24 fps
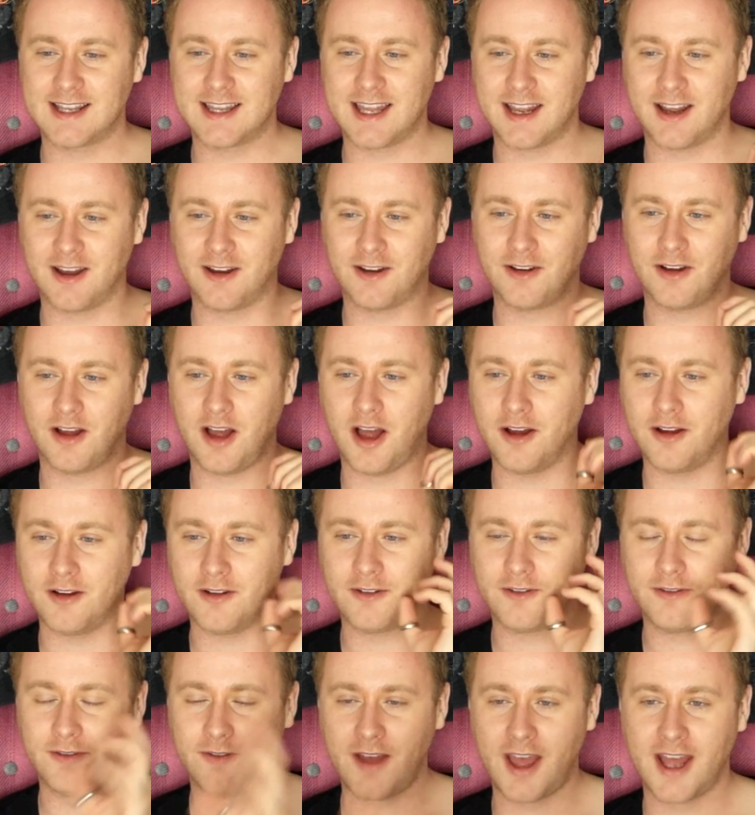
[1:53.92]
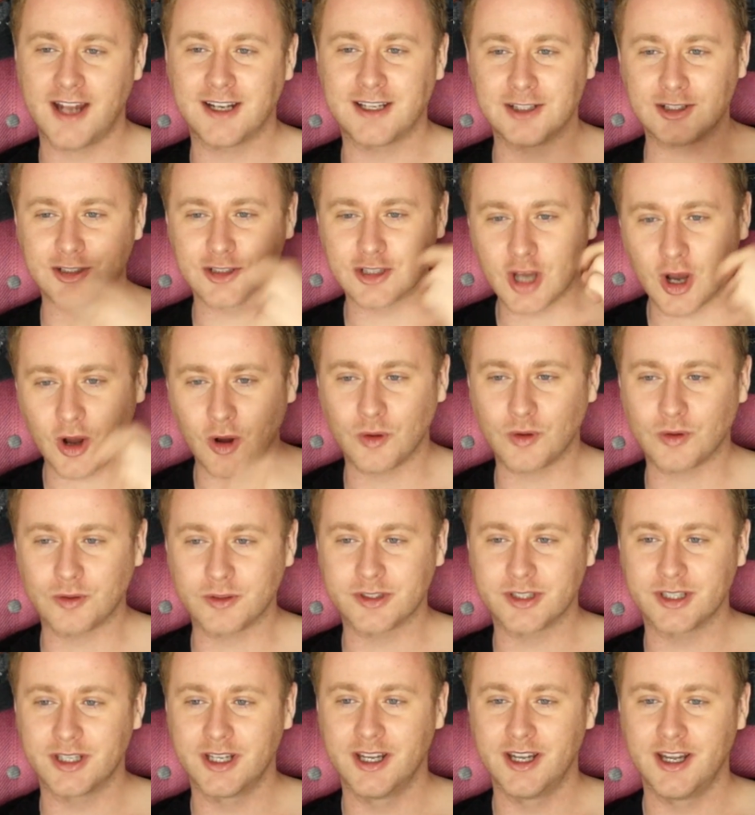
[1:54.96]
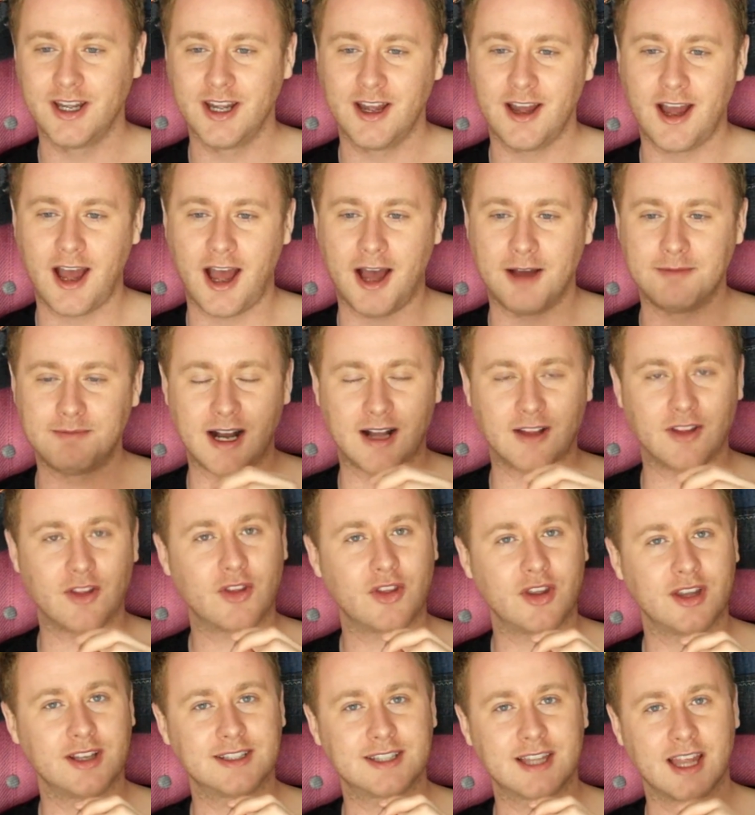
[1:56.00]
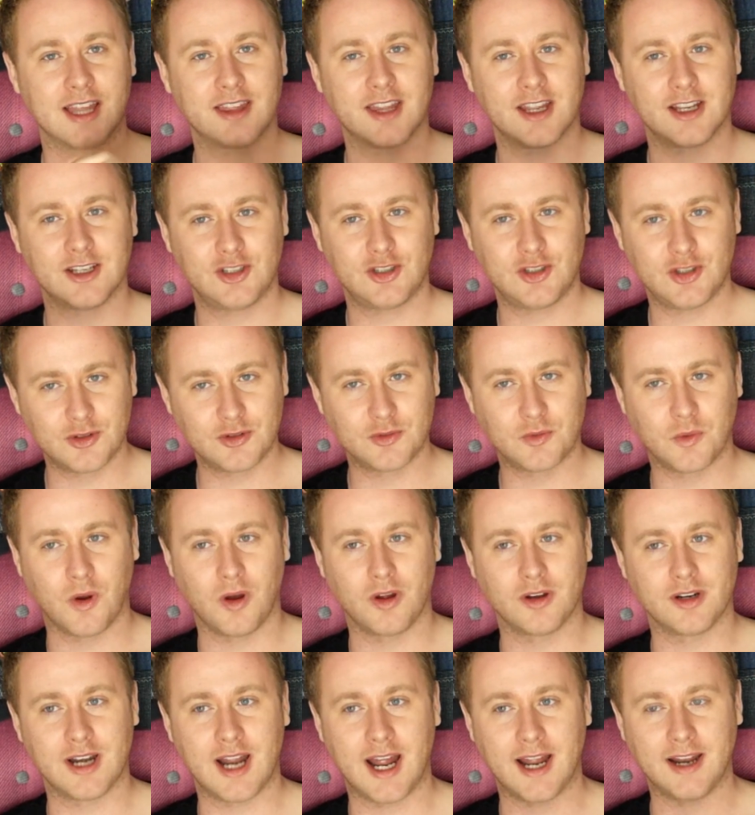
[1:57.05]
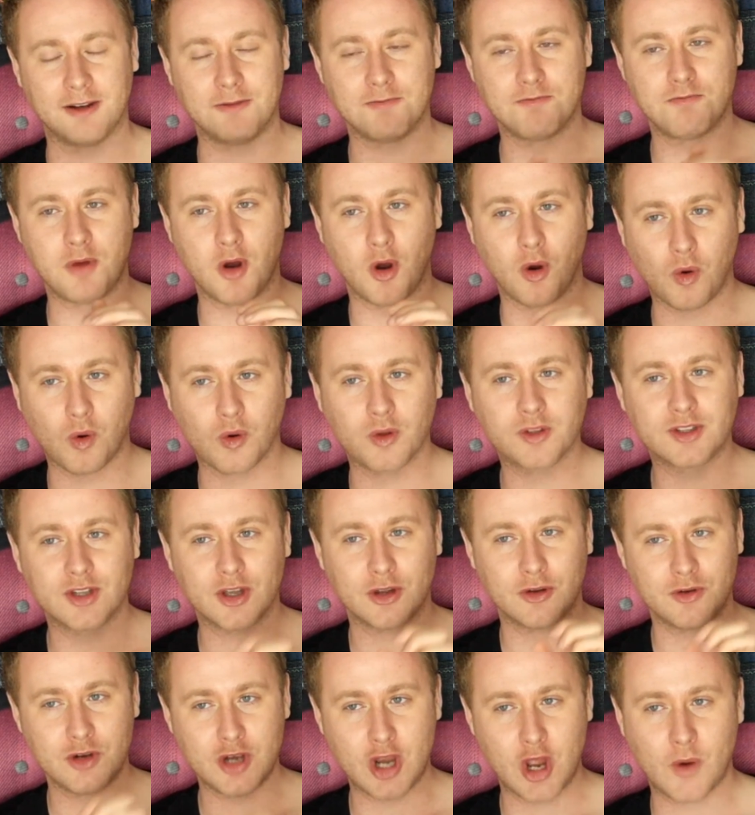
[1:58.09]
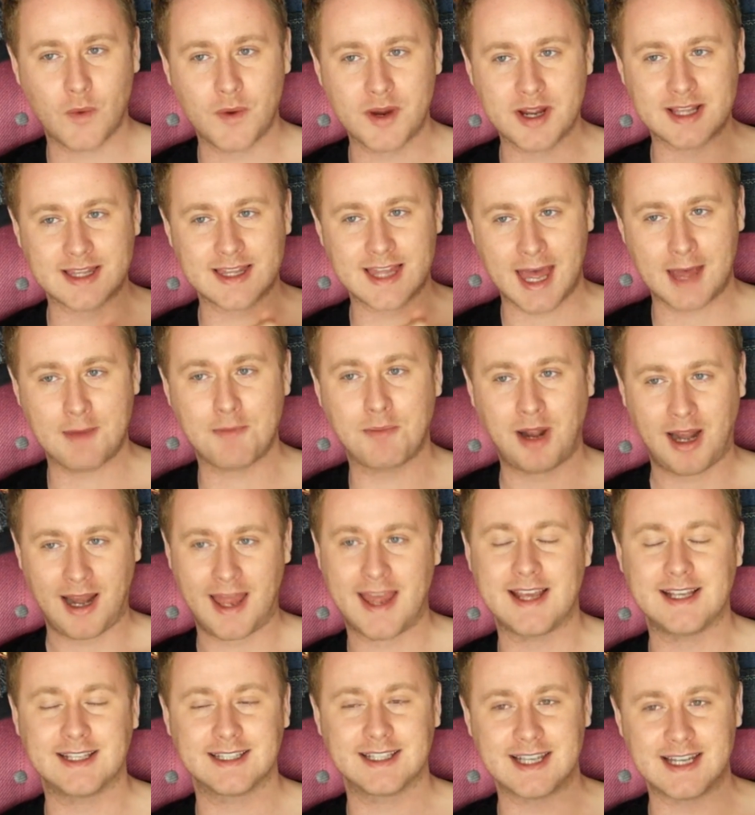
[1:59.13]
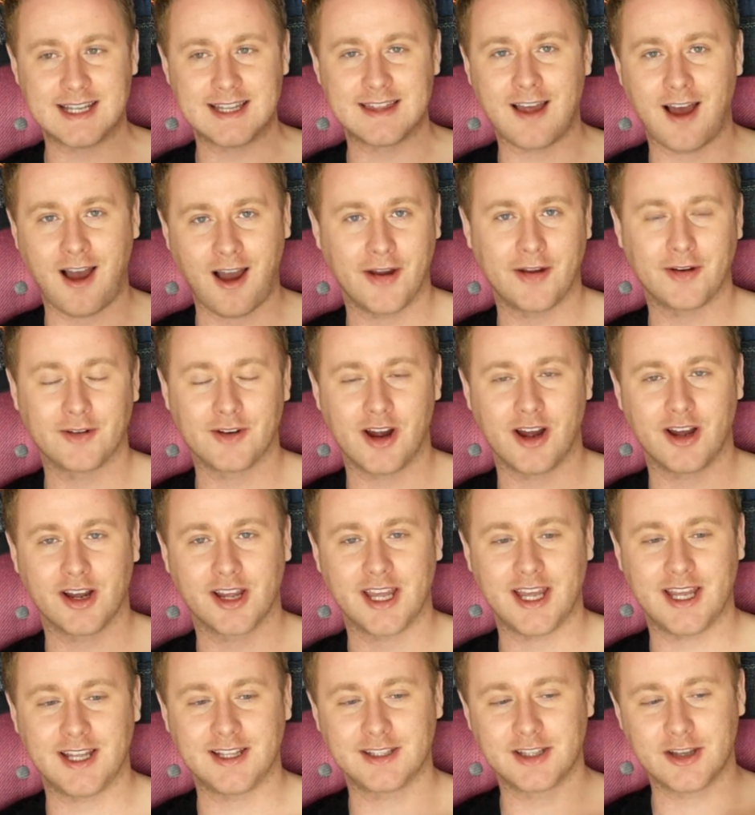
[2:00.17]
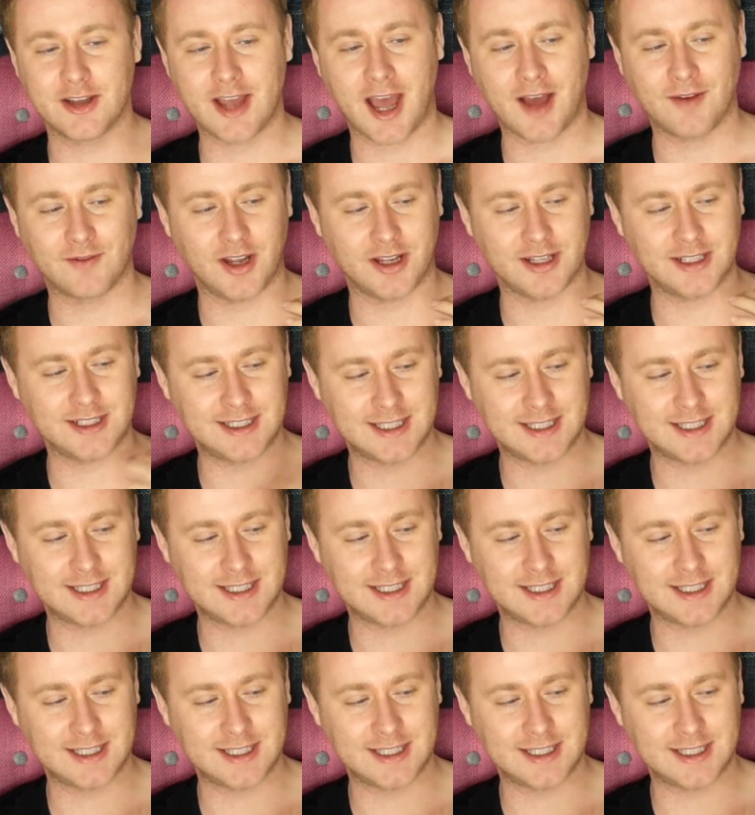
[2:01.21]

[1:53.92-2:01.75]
they are uh, fed and told about the things that they should want and but also knowing their place in the hierarchy so you have like